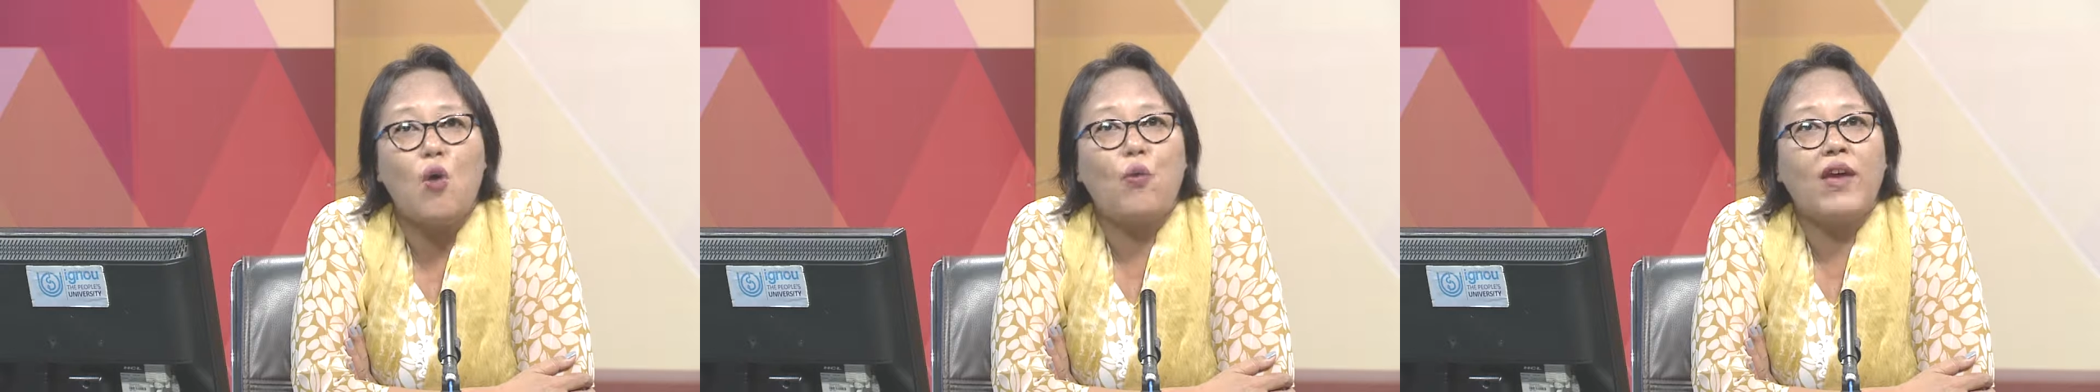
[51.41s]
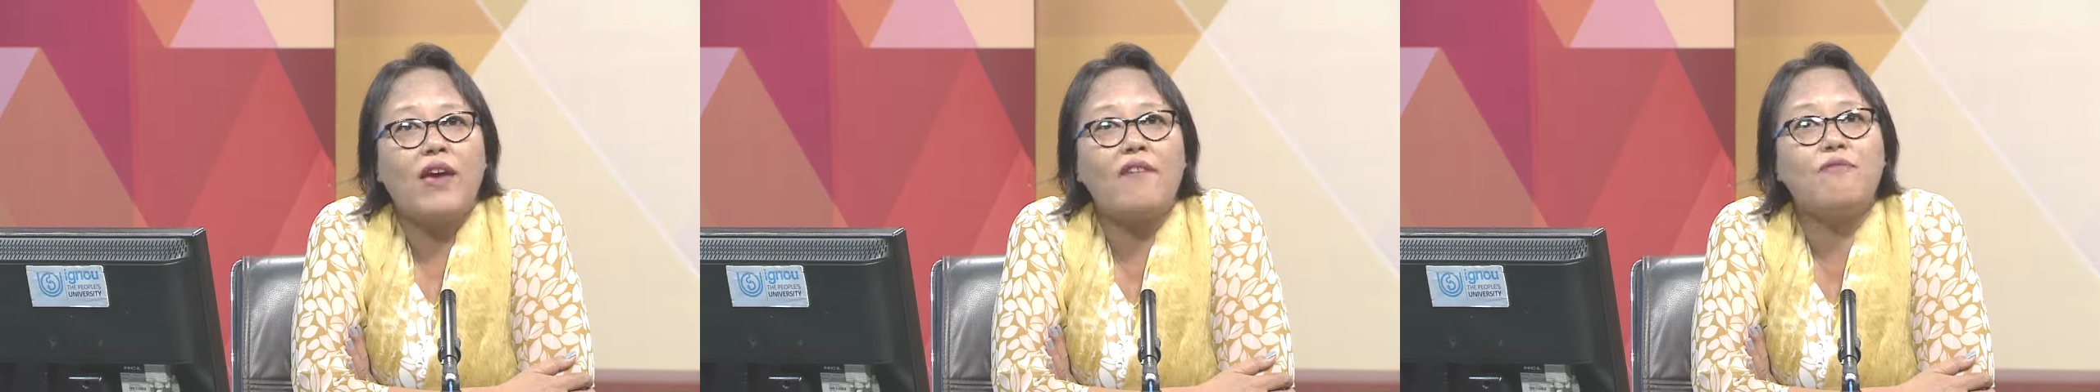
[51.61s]

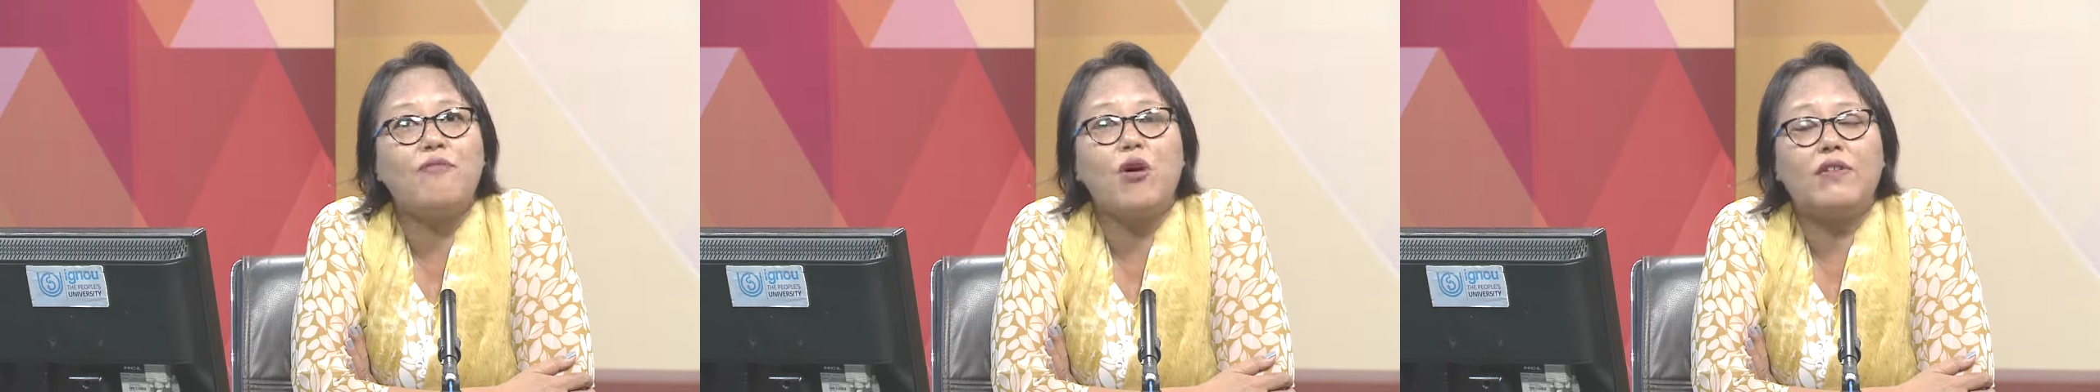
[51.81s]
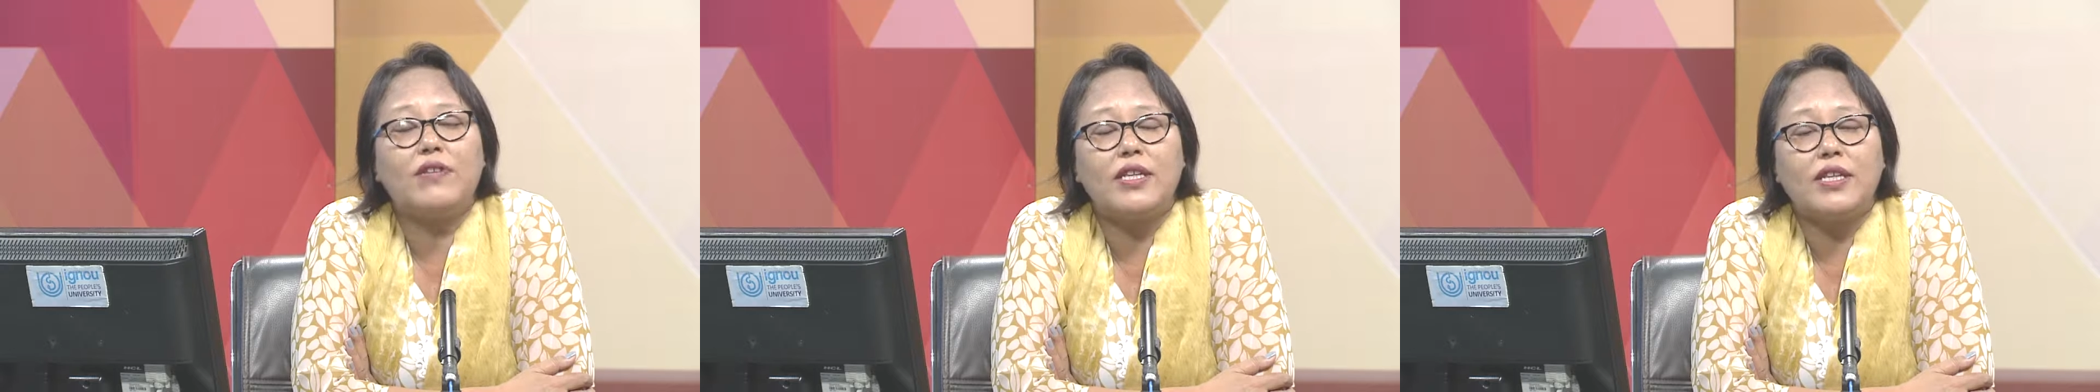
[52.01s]
We have
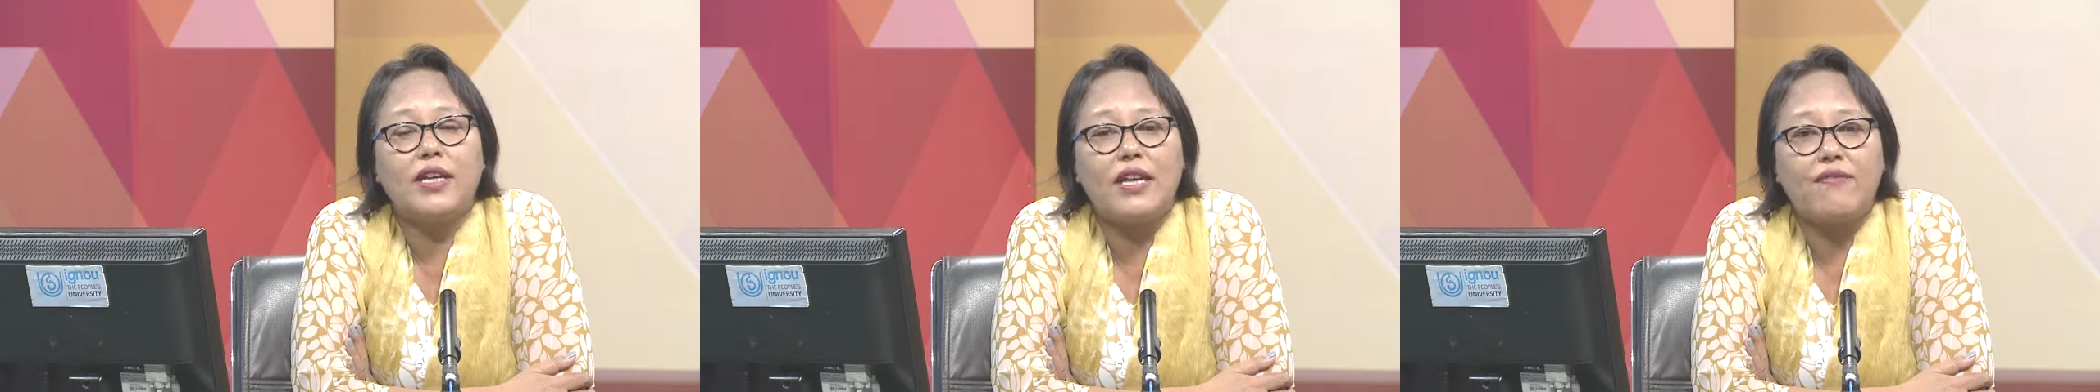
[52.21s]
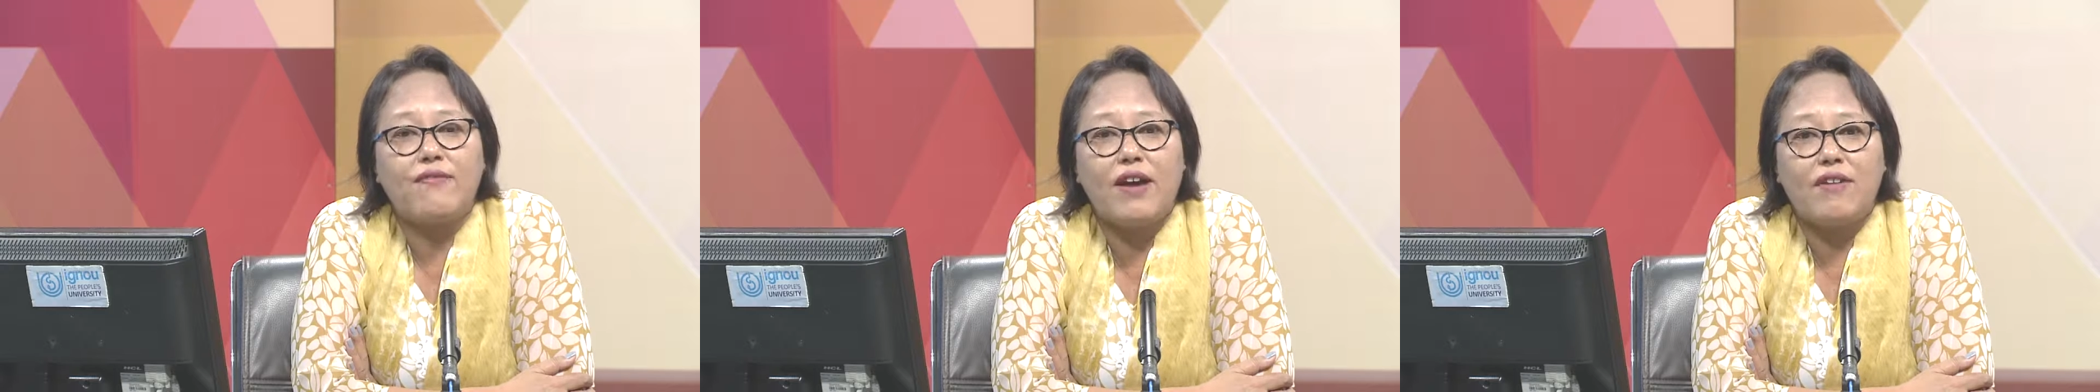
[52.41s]
more than
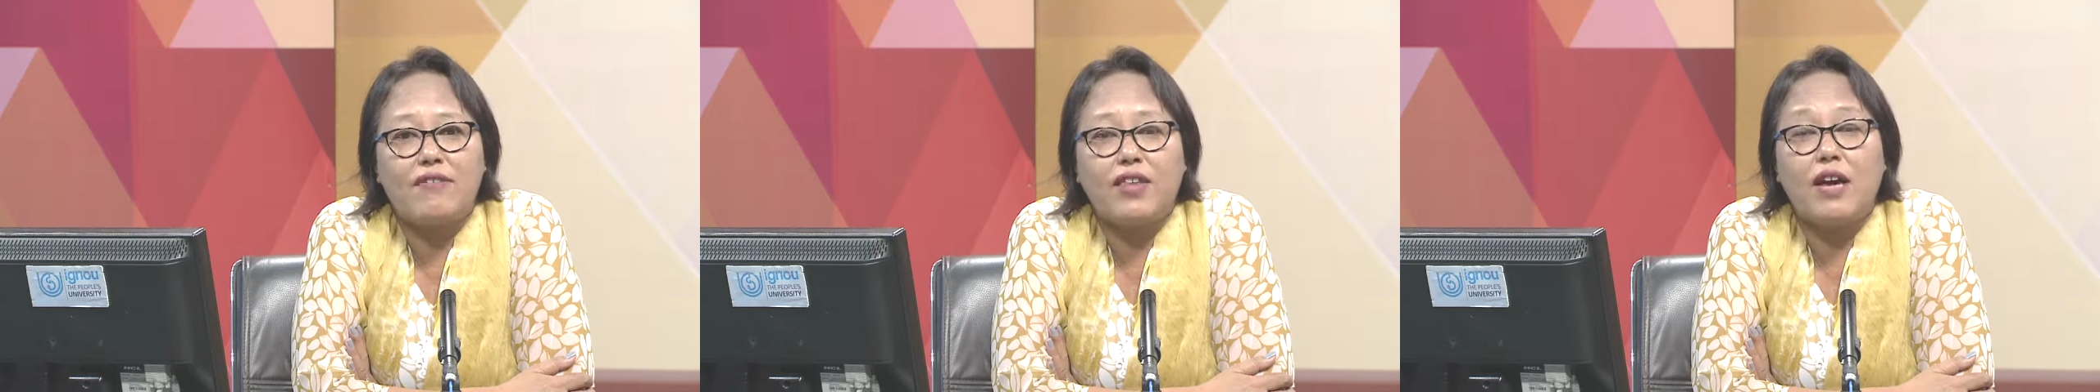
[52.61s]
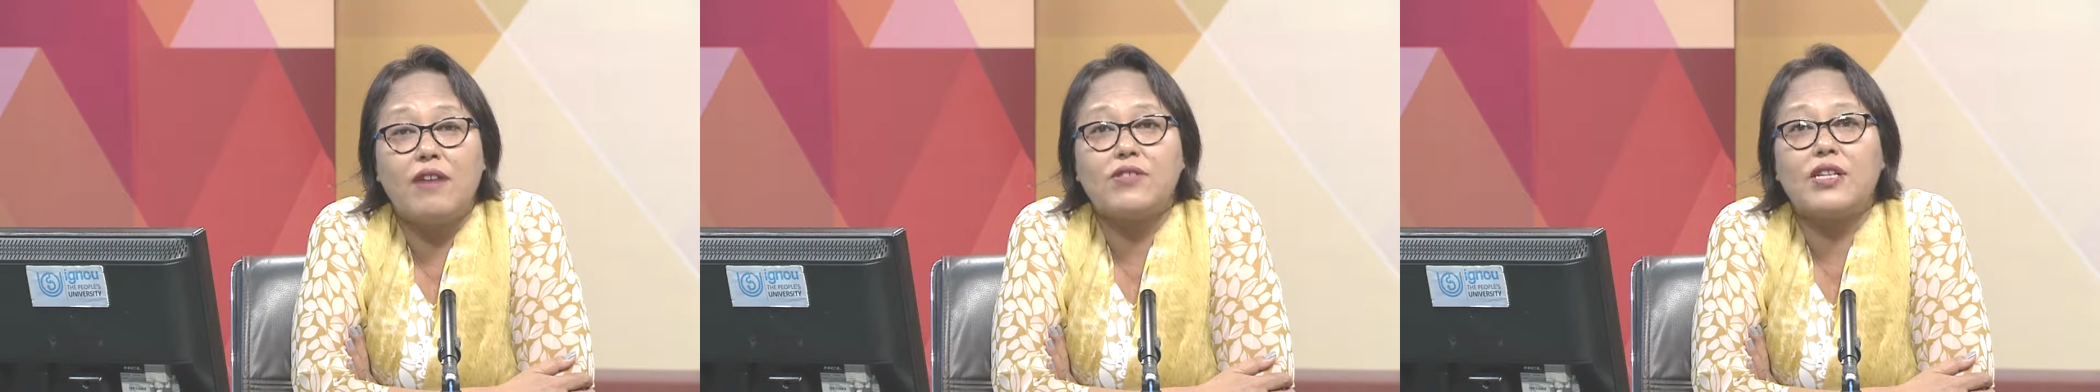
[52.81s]

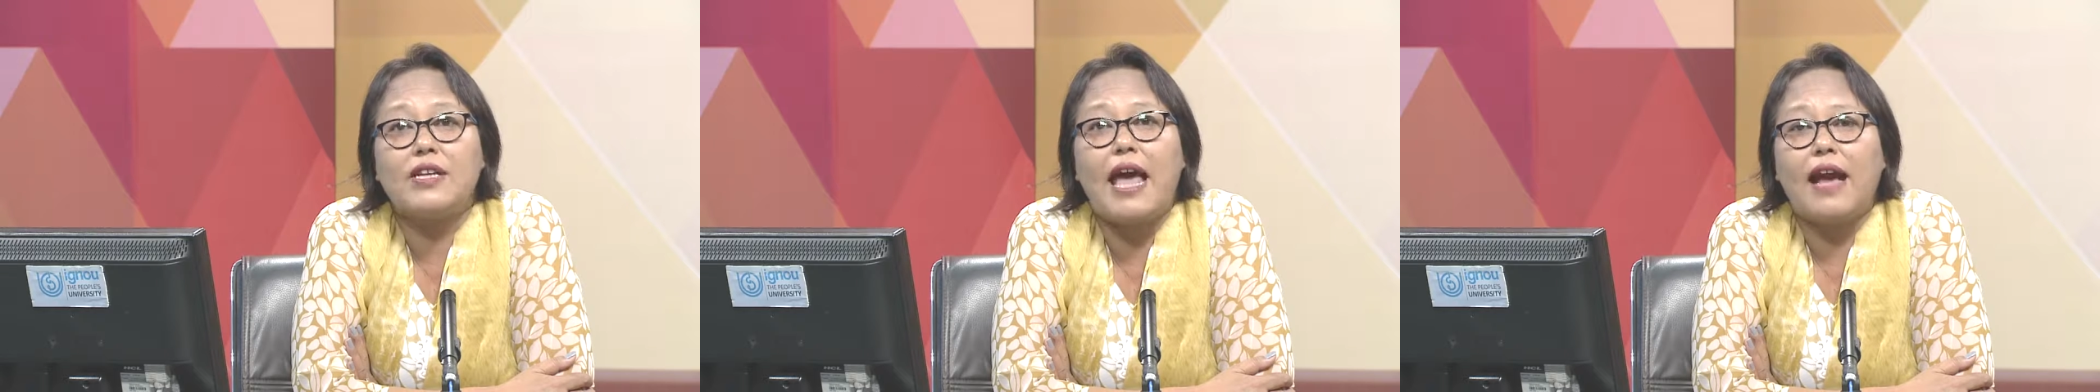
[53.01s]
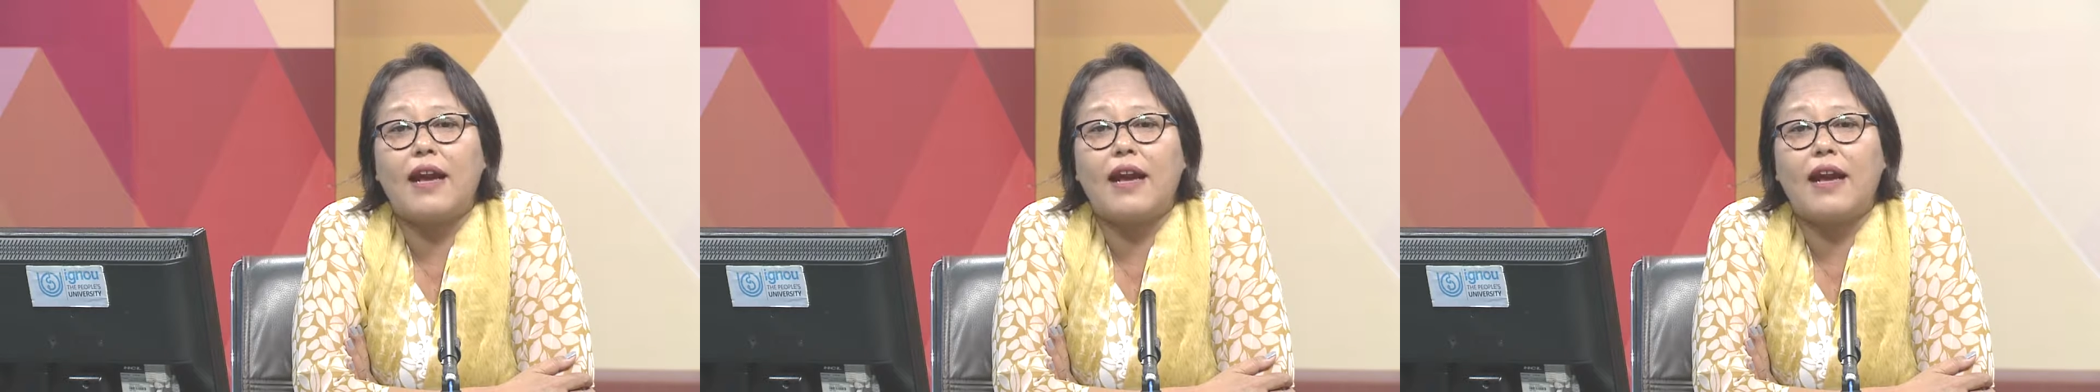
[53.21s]
35,000